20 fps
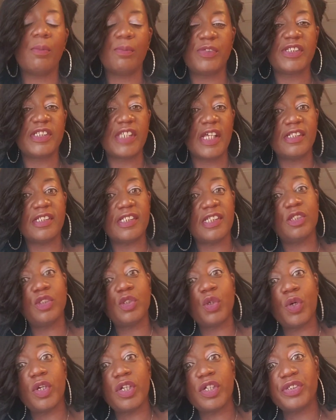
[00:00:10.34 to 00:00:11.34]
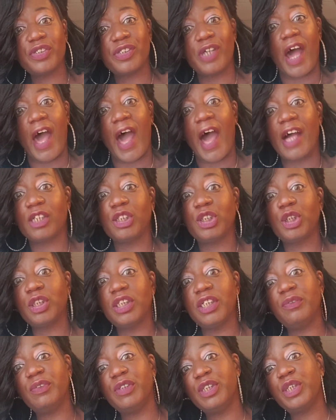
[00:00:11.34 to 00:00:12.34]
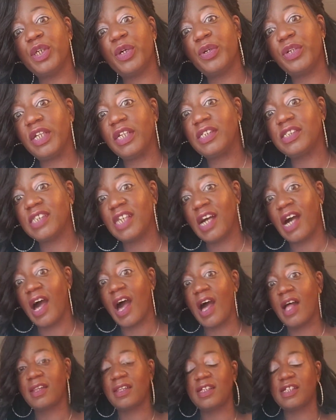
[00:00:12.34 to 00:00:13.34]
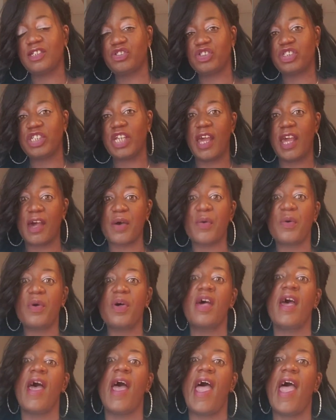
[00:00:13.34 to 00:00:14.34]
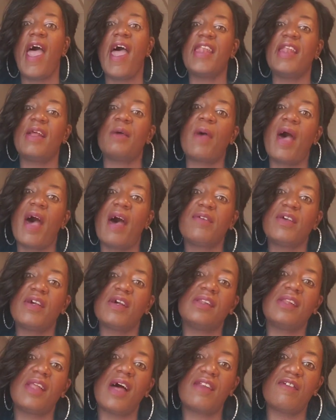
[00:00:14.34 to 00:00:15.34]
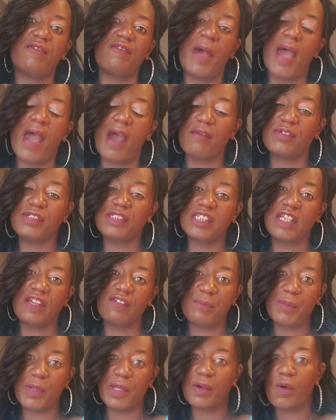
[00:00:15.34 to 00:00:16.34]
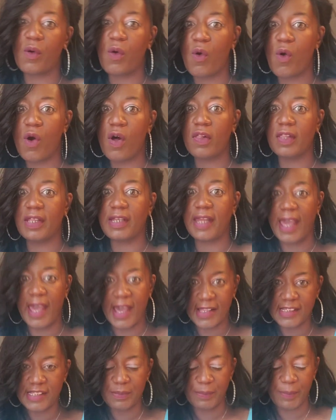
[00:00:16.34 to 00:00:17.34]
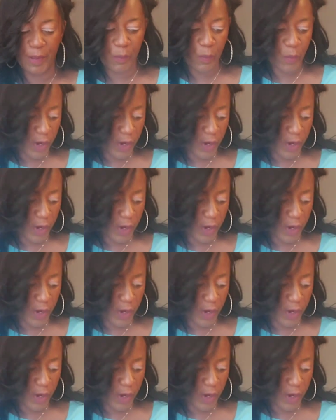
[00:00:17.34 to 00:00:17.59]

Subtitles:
sons and daughters are actually returning to college now, and I'm having a lot of parents give me a call and ask me